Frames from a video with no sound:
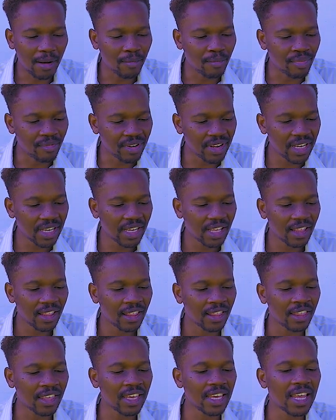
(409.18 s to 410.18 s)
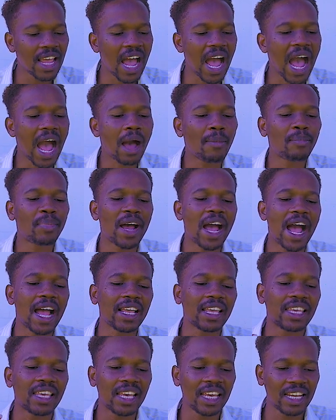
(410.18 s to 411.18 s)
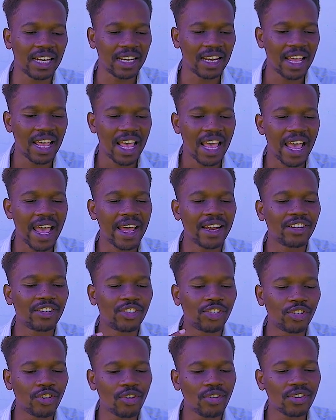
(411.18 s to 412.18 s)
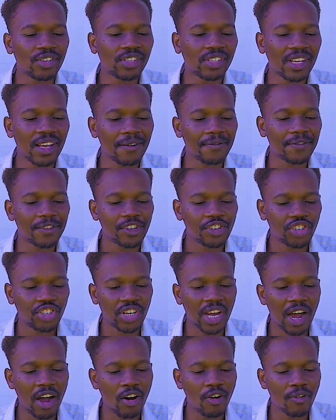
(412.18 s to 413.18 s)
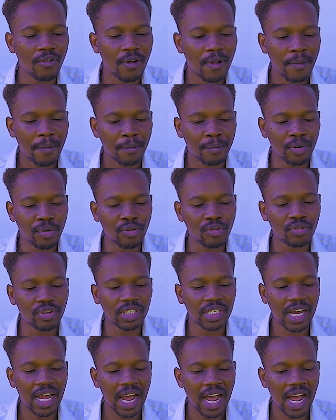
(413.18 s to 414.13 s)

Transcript: bring thee up again. And Joseph shall put